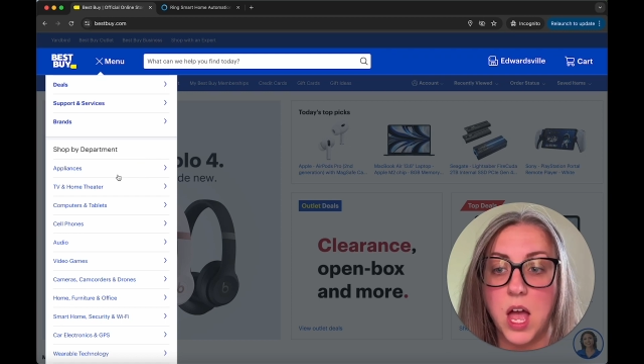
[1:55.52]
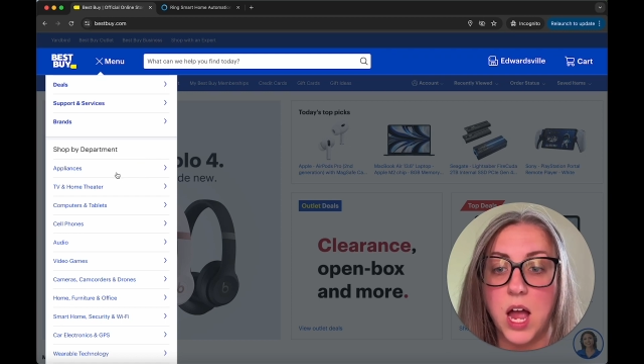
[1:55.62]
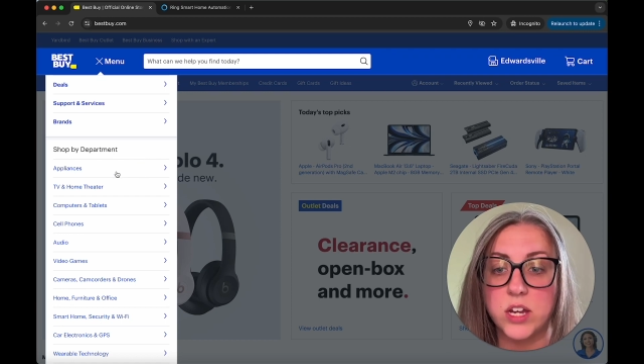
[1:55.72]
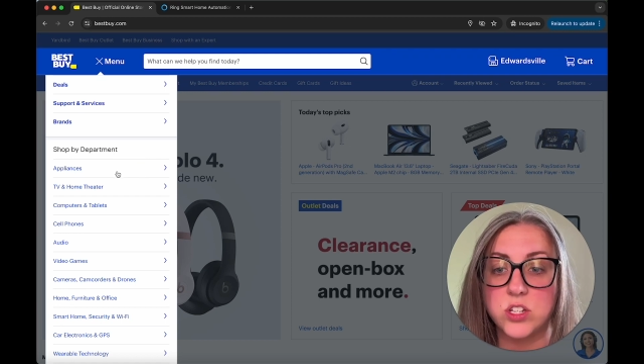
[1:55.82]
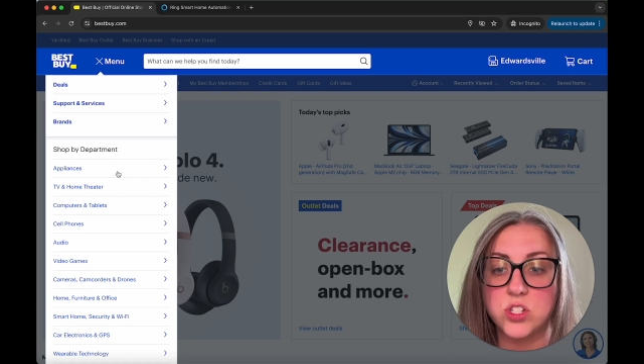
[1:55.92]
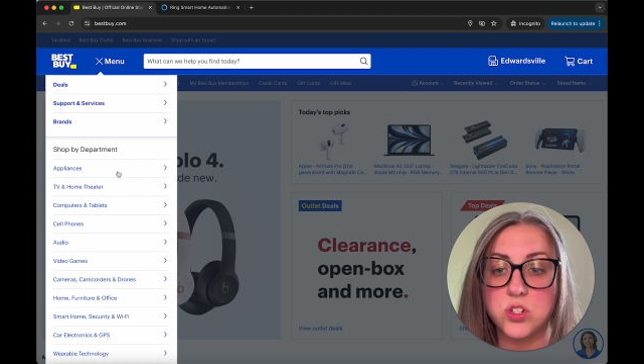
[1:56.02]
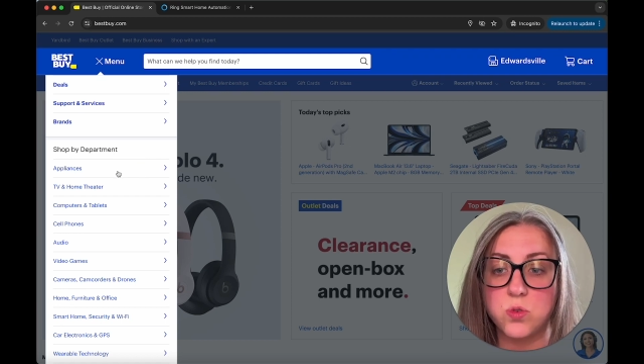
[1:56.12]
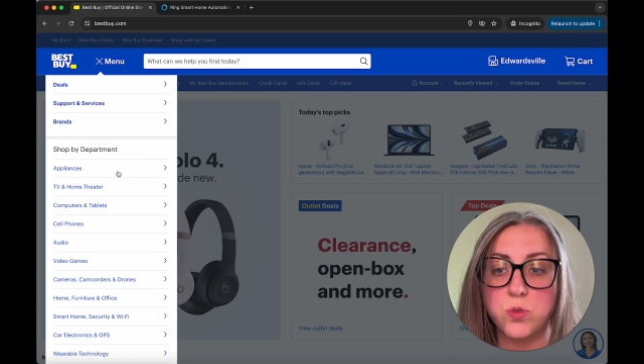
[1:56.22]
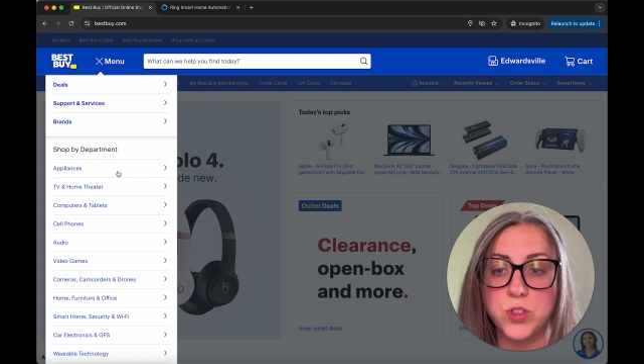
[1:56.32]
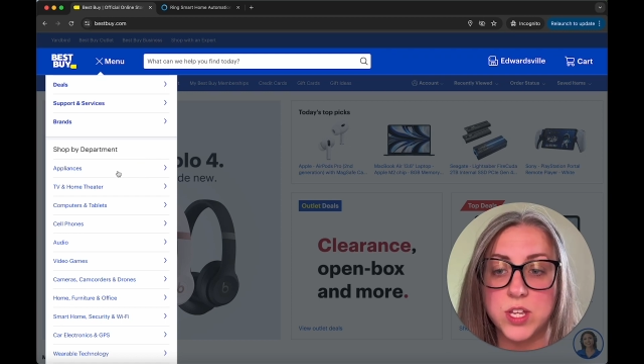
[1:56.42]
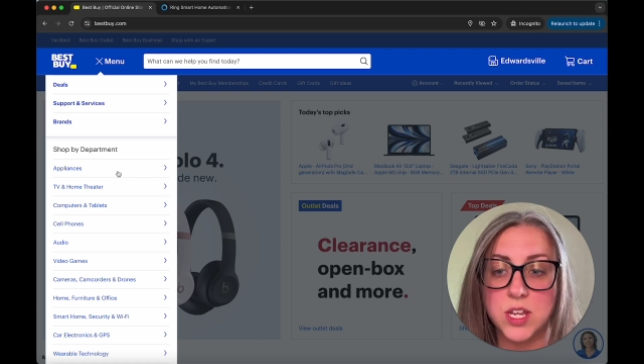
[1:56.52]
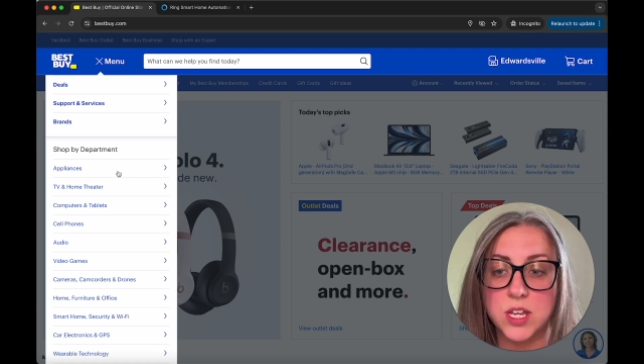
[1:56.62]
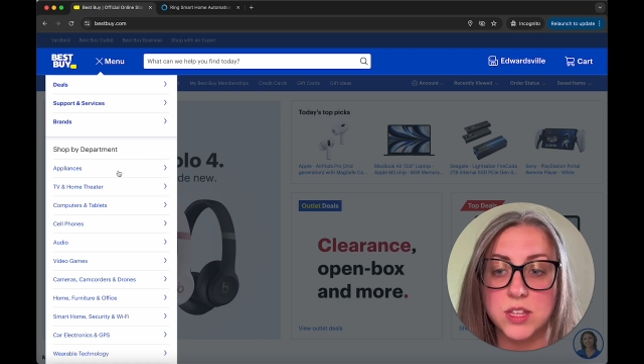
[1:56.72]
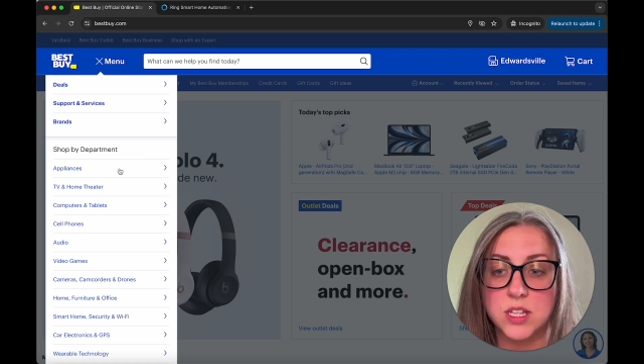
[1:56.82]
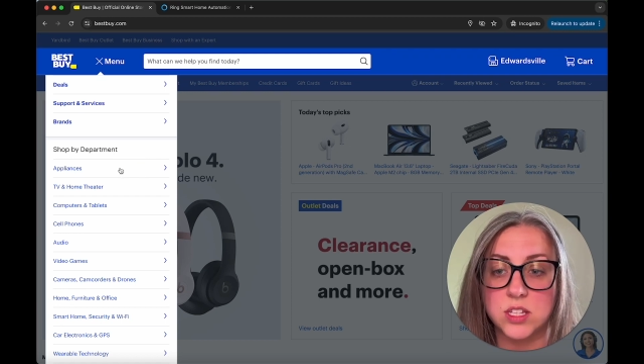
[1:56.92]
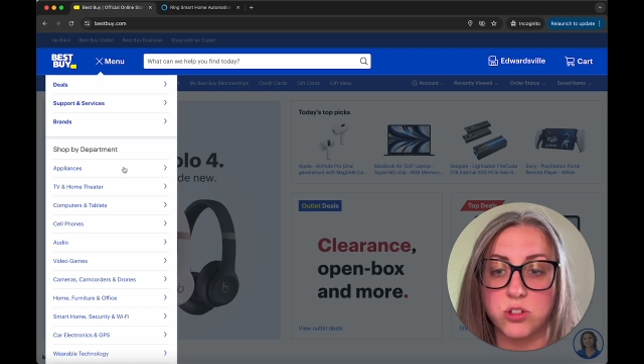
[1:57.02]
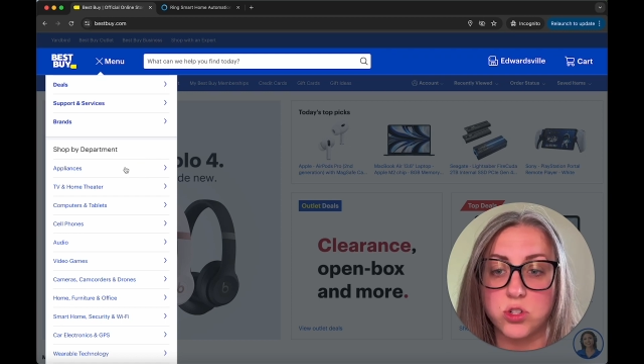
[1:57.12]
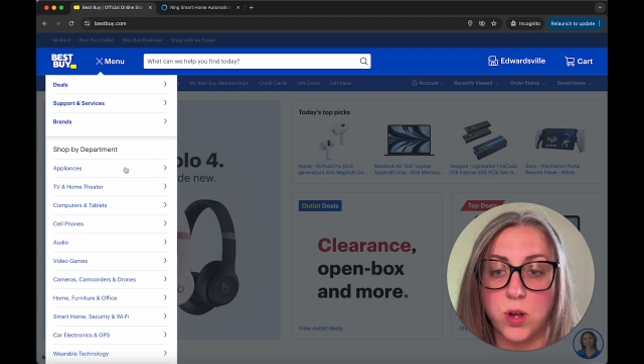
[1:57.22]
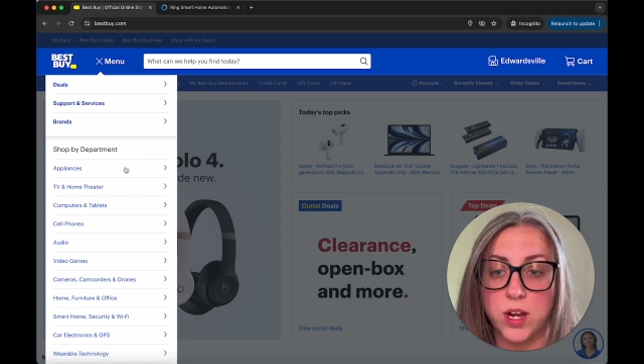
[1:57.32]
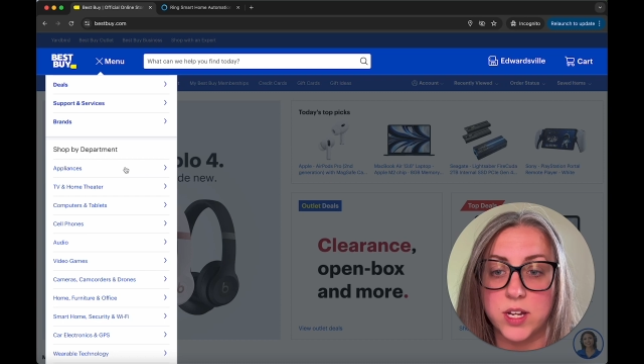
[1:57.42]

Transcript: I do think that they're trying